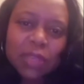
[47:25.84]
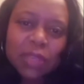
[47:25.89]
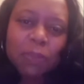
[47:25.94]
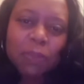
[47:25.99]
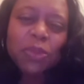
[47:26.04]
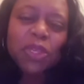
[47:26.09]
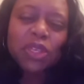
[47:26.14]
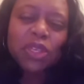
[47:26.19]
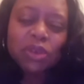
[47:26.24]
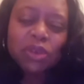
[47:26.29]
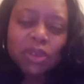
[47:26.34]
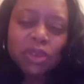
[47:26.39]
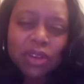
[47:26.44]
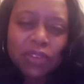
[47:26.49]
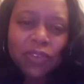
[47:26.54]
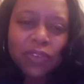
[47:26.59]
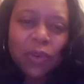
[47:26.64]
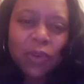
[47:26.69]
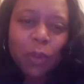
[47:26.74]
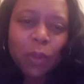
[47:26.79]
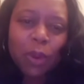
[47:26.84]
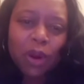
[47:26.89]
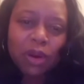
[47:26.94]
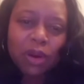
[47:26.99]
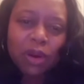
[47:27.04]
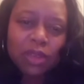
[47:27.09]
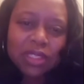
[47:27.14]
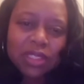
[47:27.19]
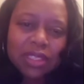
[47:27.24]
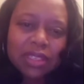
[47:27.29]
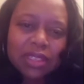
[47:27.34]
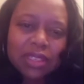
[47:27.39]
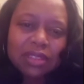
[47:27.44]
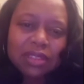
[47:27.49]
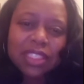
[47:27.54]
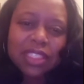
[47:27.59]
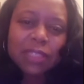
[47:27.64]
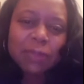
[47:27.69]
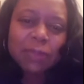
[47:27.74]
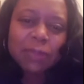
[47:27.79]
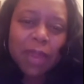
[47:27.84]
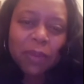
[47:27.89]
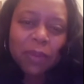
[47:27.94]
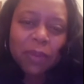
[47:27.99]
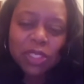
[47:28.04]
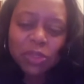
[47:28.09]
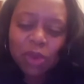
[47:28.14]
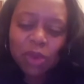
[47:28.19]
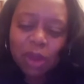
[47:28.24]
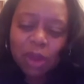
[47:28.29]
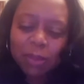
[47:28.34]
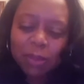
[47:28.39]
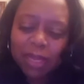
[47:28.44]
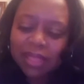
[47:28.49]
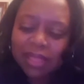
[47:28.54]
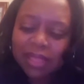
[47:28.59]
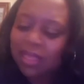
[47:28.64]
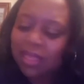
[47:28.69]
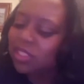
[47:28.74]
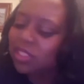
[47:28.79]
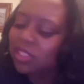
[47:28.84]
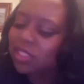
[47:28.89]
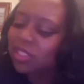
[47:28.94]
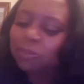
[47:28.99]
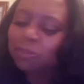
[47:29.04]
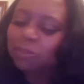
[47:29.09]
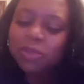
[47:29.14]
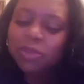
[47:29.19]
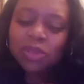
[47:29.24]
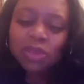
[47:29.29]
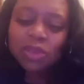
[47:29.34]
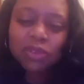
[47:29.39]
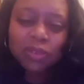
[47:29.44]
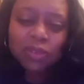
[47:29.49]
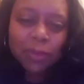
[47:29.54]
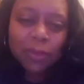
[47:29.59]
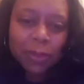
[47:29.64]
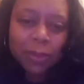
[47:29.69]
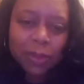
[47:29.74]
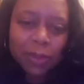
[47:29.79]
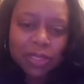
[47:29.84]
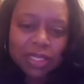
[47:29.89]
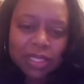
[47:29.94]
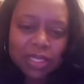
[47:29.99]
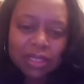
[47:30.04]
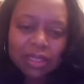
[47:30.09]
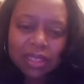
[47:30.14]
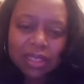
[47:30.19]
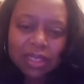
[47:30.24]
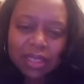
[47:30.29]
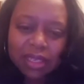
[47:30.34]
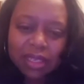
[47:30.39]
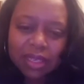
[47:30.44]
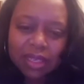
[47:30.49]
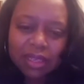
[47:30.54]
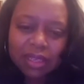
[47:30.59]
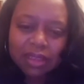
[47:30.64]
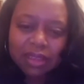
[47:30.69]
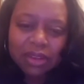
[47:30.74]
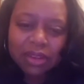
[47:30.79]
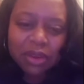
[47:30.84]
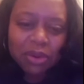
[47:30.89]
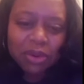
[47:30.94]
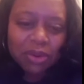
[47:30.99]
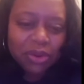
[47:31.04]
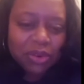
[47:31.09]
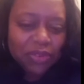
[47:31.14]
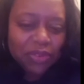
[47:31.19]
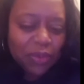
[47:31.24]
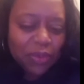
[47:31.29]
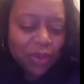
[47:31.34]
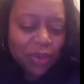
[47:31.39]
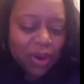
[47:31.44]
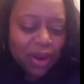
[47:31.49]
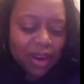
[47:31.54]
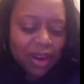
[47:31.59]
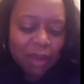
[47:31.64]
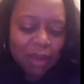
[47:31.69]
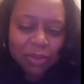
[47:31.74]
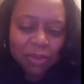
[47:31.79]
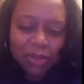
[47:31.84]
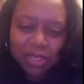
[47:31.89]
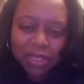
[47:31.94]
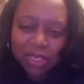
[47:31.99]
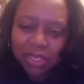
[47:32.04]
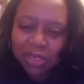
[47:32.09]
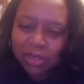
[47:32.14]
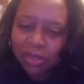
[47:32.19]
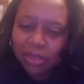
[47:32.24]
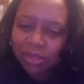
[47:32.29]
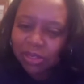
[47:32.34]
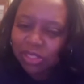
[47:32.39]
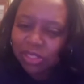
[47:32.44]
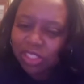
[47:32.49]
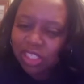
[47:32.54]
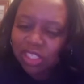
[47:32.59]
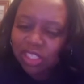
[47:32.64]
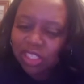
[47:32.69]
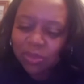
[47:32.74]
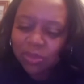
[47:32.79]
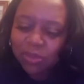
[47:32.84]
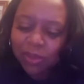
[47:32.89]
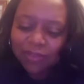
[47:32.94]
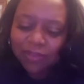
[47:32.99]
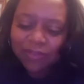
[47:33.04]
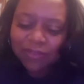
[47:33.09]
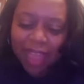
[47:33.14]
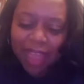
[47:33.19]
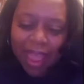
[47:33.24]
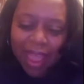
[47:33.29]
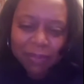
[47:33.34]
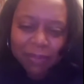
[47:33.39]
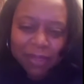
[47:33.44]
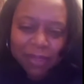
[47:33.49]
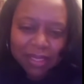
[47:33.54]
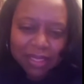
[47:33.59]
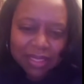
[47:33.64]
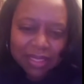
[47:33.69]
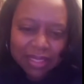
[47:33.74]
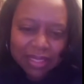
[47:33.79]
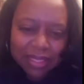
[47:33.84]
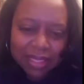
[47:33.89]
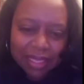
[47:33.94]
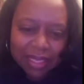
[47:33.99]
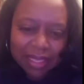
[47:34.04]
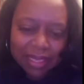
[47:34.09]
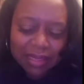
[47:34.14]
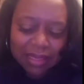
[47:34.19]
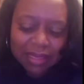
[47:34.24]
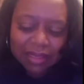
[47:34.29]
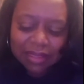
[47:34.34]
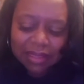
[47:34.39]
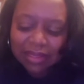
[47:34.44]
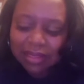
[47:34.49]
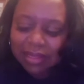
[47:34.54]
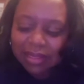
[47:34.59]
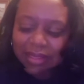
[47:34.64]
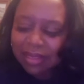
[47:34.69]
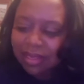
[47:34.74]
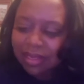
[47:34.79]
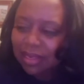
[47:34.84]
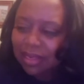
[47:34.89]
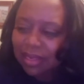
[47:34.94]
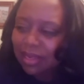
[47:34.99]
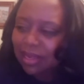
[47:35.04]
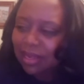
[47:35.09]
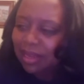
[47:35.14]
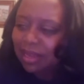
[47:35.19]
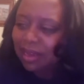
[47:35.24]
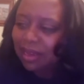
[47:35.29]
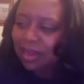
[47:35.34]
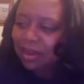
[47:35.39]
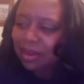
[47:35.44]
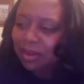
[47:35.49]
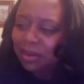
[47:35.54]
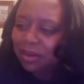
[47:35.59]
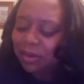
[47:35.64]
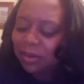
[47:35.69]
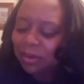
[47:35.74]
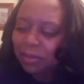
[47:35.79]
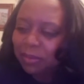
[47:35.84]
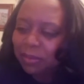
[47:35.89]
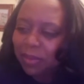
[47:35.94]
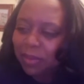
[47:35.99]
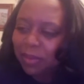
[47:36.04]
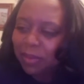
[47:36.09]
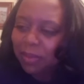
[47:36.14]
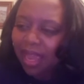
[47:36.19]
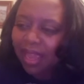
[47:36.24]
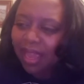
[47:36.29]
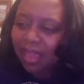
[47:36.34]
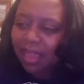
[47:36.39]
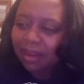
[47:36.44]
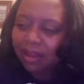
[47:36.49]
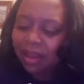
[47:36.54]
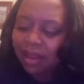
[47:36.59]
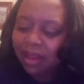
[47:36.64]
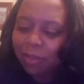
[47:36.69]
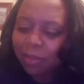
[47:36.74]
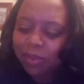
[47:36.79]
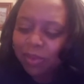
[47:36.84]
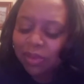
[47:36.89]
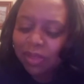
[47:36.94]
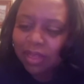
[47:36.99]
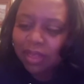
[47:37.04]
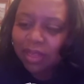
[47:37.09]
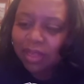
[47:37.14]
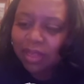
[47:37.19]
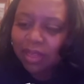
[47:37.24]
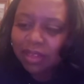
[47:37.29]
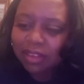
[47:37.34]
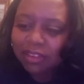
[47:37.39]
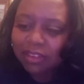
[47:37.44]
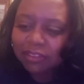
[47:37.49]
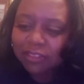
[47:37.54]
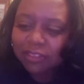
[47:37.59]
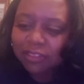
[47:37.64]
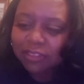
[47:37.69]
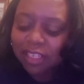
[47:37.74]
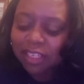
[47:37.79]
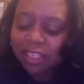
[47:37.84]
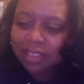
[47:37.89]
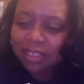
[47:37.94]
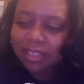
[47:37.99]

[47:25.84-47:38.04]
Is a beautiful person, despite what you all may think. She's a beautiful person. Known her for a couple years. She's doing fabulous things. I had a couple of